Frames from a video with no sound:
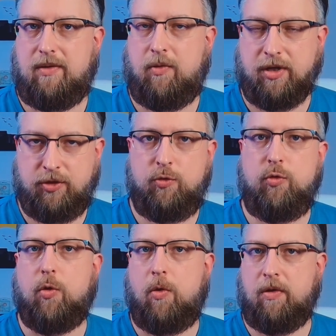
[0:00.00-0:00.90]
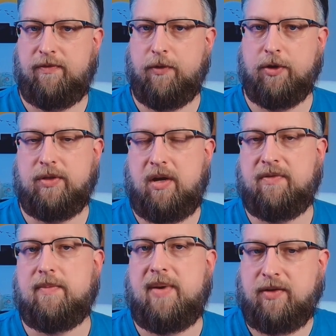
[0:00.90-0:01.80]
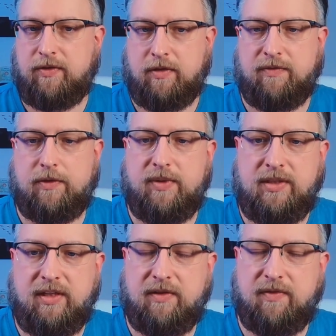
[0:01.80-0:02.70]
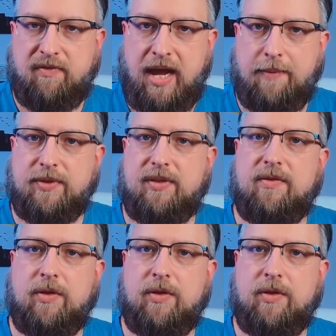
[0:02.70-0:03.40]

or too old version of the Microsoft 365 apps.